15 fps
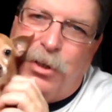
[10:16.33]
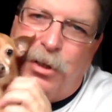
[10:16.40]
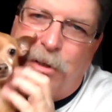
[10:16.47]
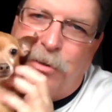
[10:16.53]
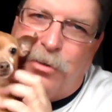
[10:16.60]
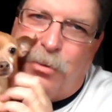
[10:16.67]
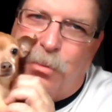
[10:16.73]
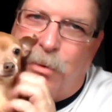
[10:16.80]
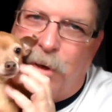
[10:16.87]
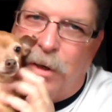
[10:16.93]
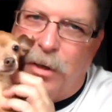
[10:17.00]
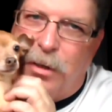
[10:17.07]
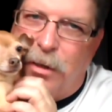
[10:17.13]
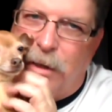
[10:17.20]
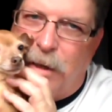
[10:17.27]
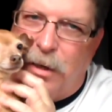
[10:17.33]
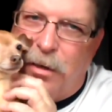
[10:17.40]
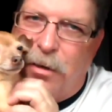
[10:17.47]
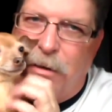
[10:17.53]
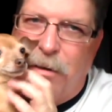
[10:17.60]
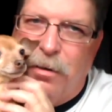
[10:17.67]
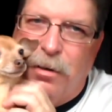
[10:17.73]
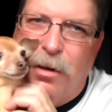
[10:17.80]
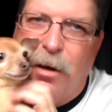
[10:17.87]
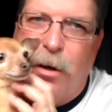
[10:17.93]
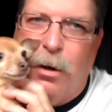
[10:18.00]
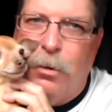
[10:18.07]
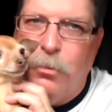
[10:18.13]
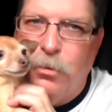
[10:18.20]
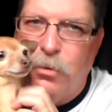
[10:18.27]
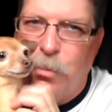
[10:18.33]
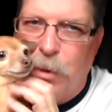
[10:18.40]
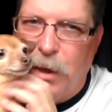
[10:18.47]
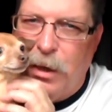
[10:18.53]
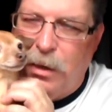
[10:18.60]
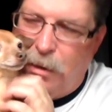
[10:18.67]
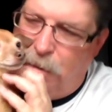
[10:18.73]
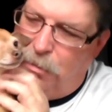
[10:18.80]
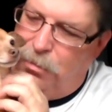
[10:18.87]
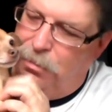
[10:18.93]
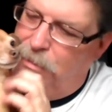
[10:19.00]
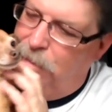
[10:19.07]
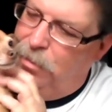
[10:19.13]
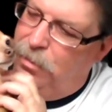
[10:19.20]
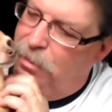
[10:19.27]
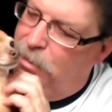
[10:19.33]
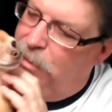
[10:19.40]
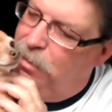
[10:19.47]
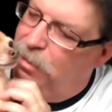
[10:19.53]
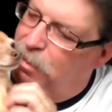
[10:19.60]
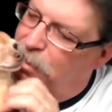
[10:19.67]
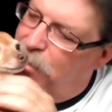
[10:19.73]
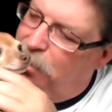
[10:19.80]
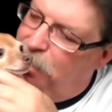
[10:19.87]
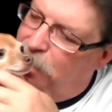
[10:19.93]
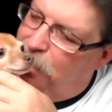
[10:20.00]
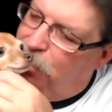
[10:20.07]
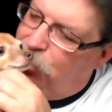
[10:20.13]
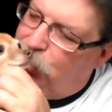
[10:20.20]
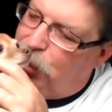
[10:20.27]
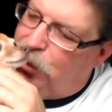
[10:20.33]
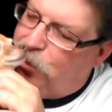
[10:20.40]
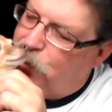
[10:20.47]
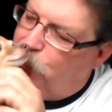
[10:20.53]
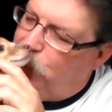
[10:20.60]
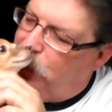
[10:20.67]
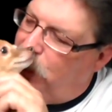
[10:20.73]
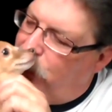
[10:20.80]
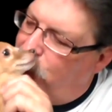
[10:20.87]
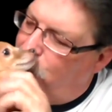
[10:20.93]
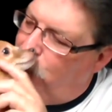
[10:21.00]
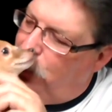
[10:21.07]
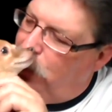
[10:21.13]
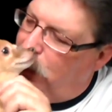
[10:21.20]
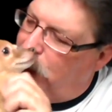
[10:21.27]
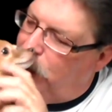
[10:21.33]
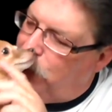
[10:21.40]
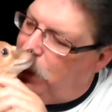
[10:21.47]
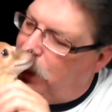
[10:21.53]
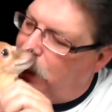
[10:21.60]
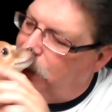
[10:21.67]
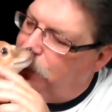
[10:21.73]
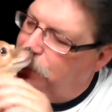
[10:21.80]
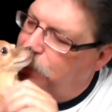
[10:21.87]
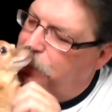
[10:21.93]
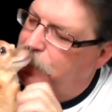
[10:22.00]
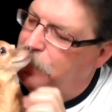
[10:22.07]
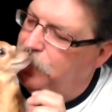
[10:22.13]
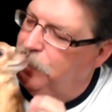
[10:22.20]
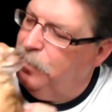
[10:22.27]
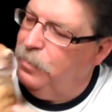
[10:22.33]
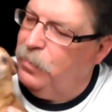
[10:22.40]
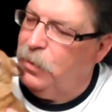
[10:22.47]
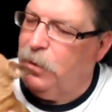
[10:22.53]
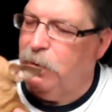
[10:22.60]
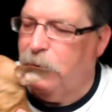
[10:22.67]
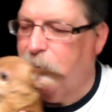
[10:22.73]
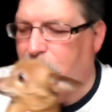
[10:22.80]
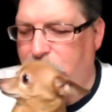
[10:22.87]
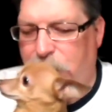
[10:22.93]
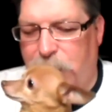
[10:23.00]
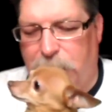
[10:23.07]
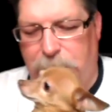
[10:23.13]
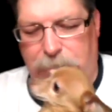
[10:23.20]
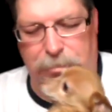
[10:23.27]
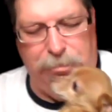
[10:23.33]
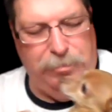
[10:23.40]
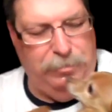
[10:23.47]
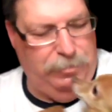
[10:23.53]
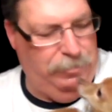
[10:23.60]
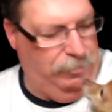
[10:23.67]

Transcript: But she is the one that owns me. She has to be everywhere I'm at. Don't you?